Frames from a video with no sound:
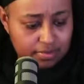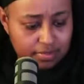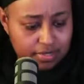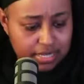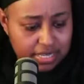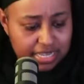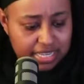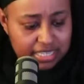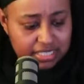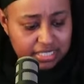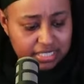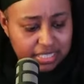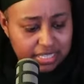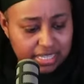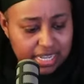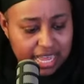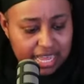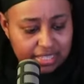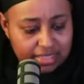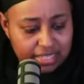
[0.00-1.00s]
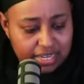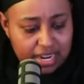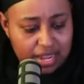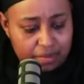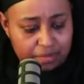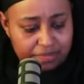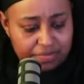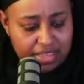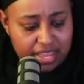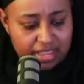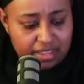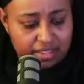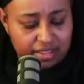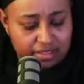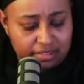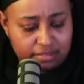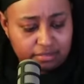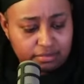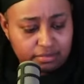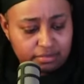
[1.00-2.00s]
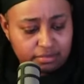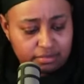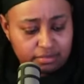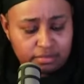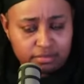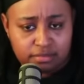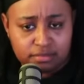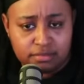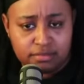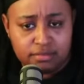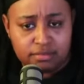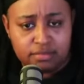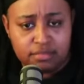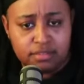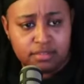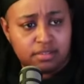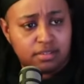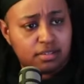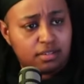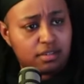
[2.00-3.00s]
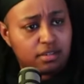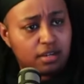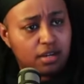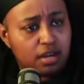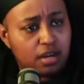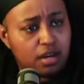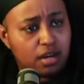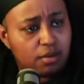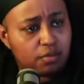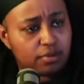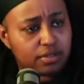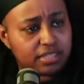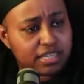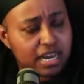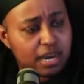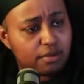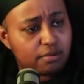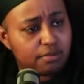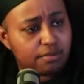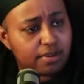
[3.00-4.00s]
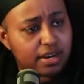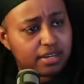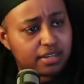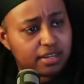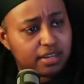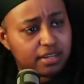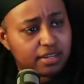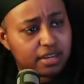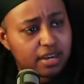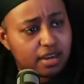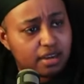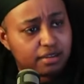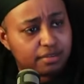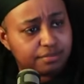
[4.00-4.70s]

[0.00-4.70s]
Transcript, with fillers: It's a lot that I'm thinking. Um, with that one right there, y'all.